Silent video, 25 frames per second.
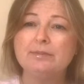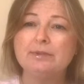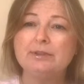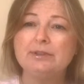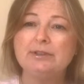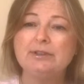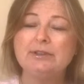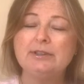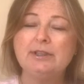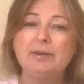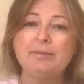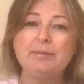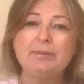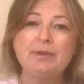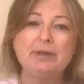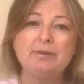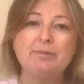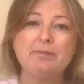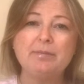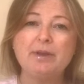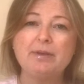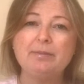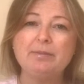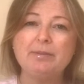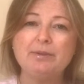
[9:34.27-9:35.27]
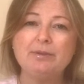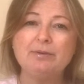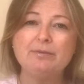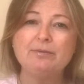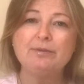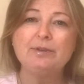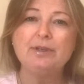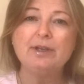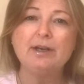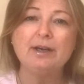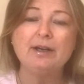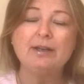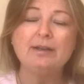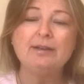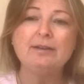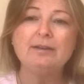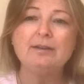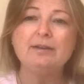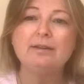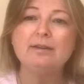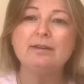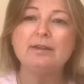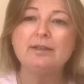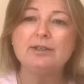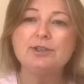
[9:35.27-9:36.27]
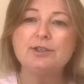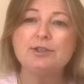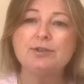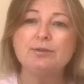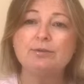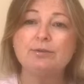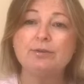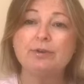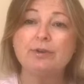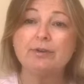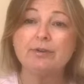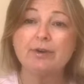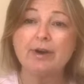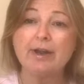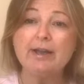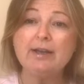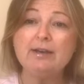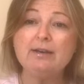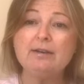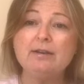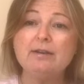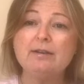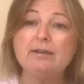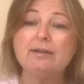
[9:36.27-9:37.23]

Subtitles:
something maybe you've done that you regret.